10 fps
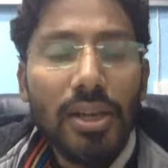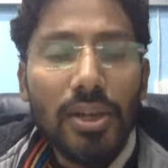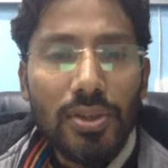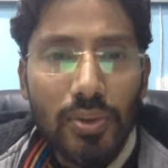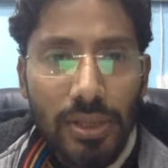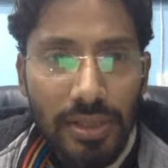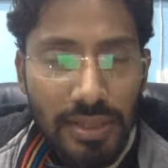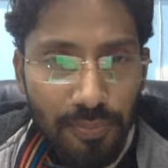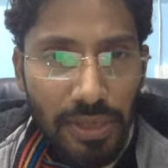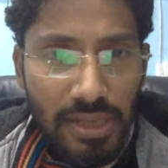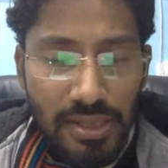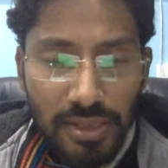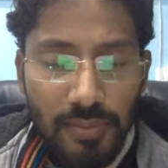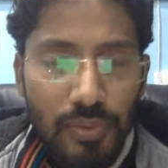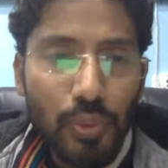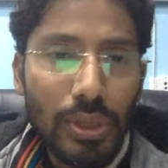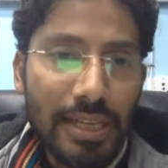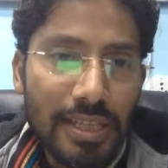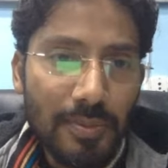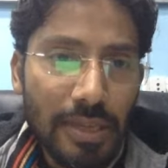So in the simplest terms, we can
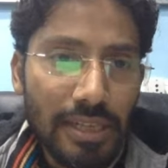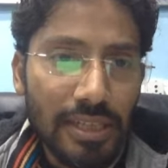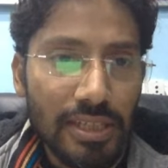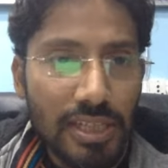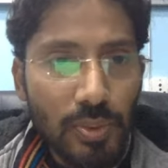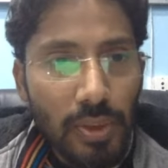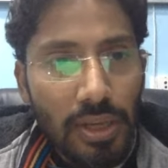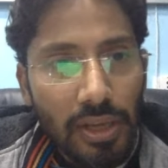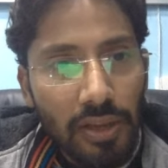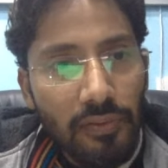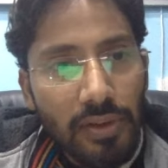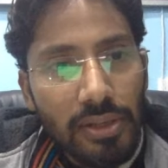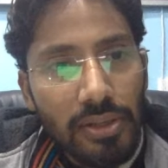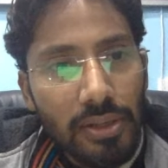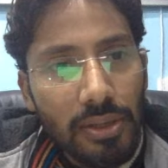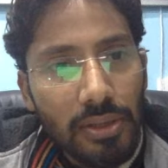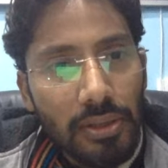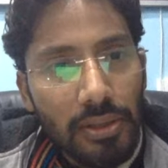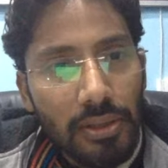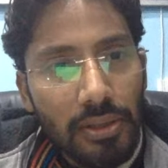explain it this way, in which
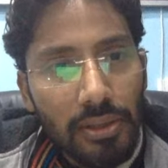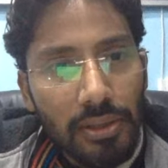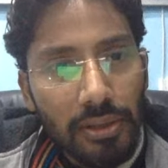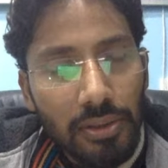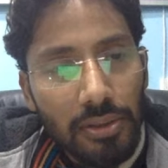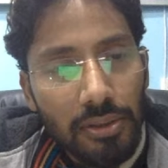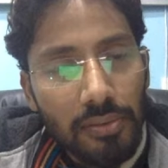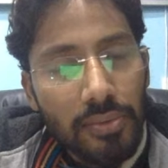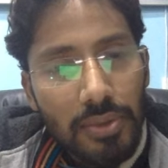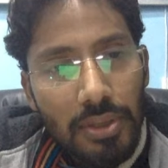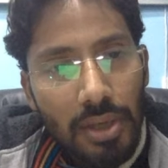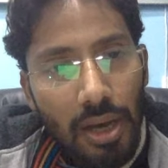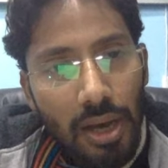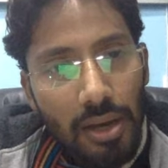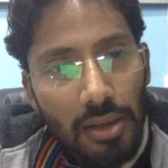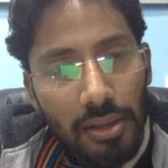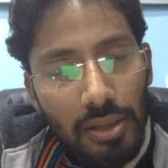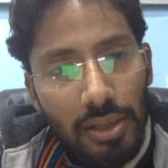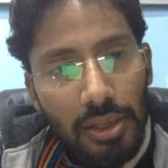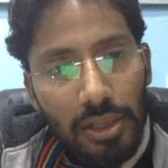the terms are
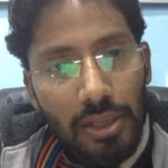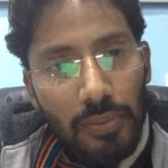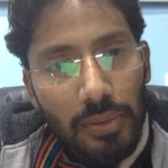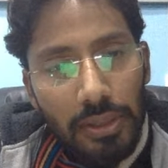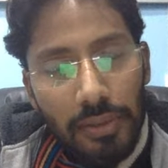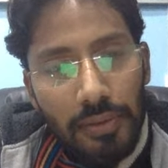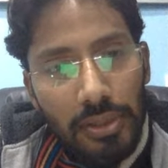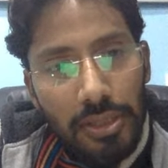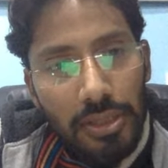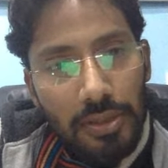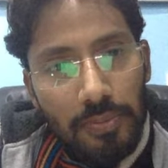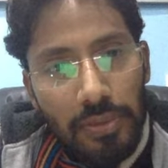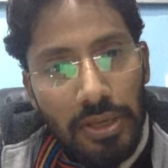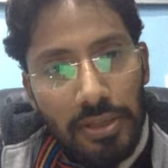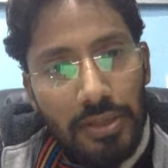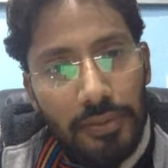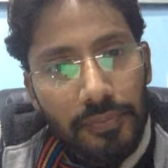equally spaced.